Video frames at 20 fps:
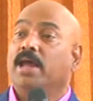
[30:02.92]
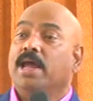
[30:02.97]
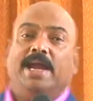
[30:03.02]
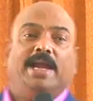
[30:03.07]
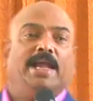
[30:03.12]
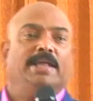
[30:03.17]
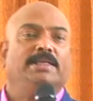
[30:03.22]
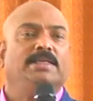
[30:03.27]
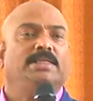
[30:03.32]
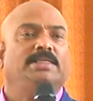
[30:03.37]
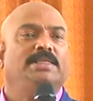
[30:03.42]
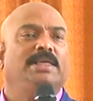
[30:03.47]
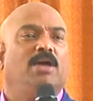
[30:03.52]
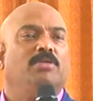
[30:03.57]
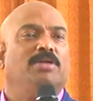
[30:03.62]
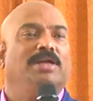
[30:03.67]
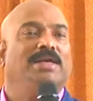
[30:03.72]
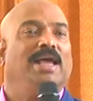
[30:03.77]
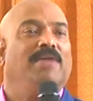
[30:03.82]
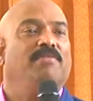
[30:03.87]
He doesn't see how
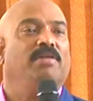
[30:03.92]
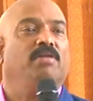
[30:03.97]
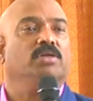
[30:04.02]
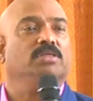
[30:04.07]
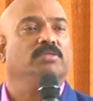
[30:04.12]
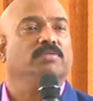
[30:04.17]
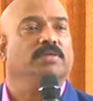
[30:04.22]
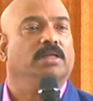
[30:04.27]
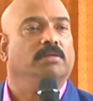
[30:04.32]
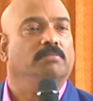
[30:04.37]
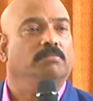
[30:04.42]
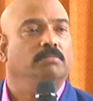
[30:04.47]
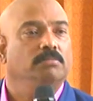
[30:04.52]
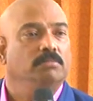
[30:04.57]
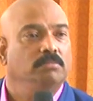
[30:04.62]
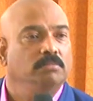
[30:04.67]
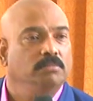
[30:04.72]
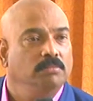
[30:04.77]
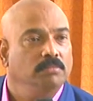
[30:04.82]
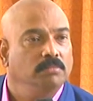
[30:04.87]
the devil was with
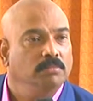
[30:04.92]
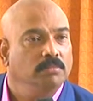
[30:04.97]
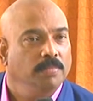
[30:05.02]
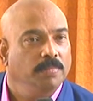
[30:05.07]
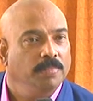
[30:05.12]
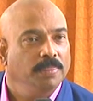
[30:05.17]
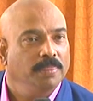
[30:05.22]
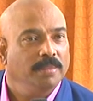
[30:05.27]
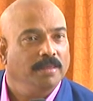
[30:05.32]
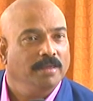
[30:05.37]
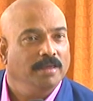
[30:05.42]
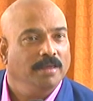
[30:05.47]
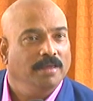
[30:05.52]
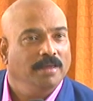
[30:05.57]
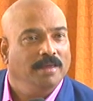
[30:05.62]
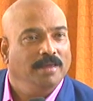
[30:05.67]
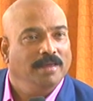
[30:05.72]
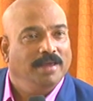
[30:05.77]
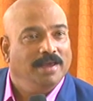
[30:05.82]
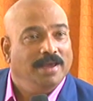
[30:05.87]

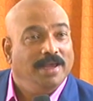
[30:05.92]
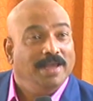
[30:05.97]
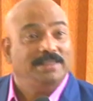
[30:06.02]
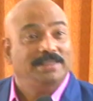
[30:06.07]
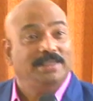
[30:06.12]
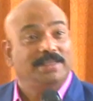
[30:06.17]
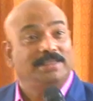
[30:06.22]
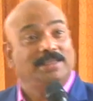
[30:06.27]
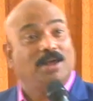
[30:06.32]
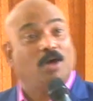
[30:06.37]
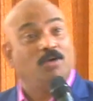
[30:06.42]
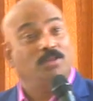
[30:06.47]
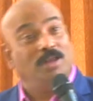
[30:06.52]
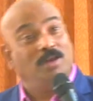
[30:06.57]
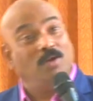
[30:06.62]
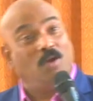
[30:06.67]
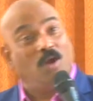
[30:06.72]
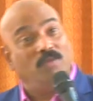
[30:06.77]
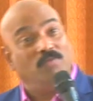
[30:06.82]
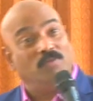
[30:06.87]
him. He sees how the
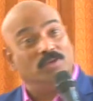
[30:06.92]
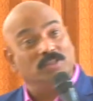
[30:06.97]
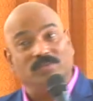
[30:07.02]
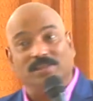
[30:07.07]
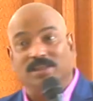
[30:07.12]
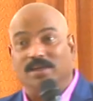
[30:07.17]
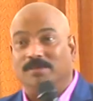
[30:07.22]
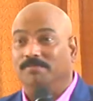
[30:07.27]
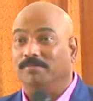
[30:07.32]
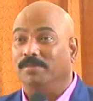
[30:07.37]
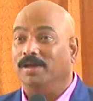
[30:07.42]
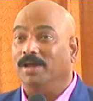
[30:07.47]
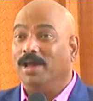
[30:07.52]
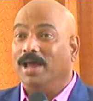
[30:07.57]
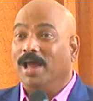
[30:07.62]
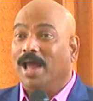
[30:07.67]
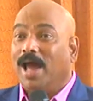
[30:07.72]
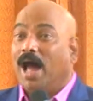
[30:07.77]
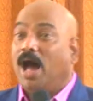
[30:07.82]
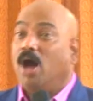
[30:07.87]
Lord was with him,
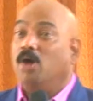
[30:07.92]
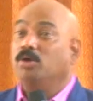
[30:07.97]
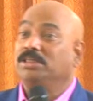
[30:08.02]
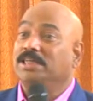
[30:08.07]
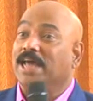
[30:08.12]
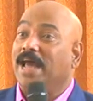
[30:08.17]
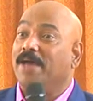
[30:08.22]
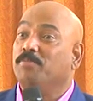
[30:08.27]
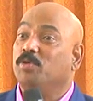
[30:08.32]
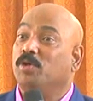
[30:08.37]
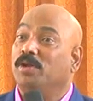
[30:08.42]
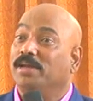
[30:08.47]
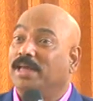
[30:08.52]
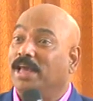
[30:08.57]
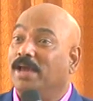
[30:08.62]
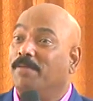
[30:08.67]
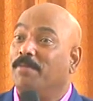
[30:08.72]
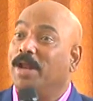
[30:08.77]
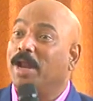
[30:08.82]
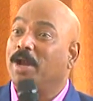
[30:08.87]
how Samuel
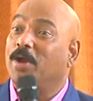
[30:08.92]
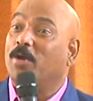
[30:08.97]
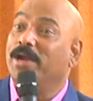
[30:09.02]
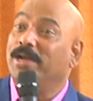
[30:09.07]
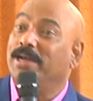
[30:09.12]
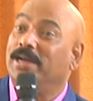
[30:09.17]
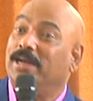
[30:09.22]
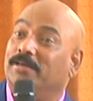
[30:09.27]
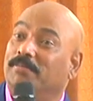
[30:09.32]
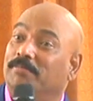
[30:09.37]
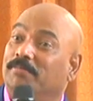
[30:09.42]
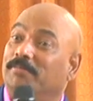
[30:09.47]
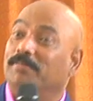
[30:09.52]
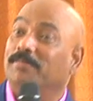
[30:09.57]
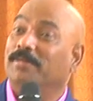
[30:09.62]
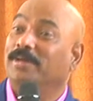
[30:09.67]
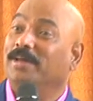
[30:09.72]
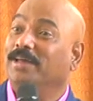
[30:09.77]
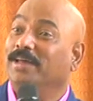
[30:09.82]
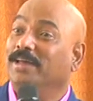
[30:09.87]
came and anointed him,
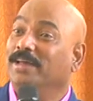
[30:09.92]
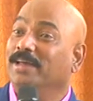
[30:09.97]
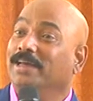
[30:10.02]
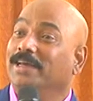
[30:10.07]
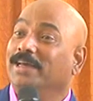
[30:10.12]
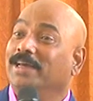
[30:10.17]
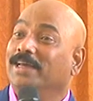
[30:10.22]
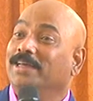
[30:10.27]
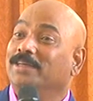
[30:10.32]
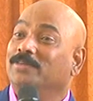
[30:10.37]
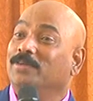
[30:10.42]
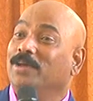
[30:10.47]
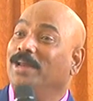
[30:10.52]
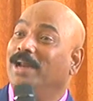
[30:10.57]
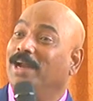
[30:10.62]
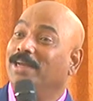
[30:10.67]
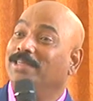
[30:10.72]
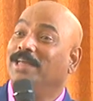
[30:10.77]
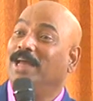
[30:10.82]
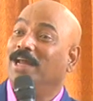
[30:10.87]
so he
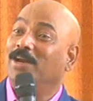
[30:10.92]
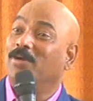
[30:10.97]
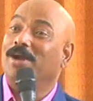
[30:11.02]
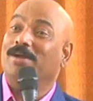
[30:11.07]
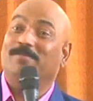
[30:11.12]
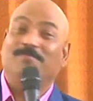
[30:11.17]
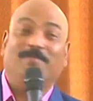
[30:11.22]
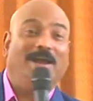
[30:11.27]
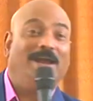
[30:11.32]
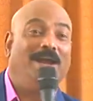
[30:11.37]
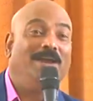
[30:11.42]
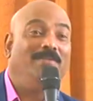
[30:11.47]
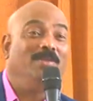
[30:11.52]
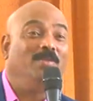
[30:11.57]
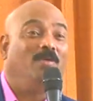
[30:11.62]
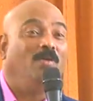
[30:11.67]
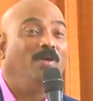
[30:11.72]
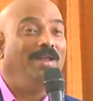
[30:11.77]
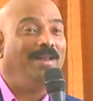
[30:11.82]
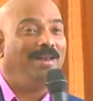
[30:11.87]
writes, He anointed my head with
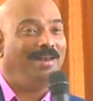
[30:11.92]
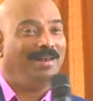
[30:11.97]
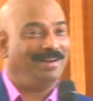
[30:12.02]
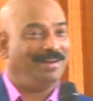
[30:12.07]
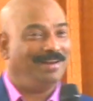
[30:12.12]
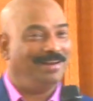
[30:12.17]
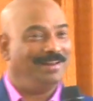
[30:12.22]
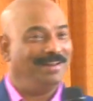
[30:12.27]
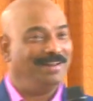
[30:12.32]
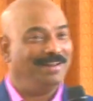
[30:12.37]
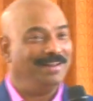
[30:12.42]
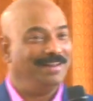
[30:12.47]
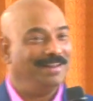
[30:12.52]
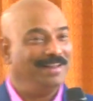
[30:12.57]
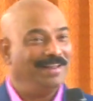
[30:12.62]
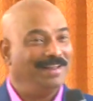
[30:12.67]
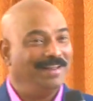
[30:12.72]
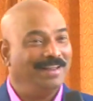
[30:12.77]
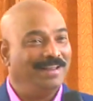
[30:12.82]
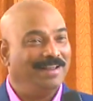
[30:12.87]
oil.
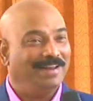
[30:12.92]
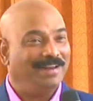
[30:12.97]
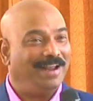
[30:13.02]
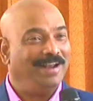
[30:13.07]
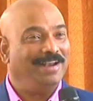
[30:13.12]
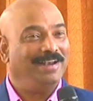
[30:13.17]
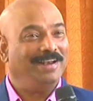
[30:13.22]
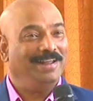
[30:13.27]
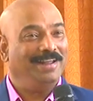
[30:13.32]
Right?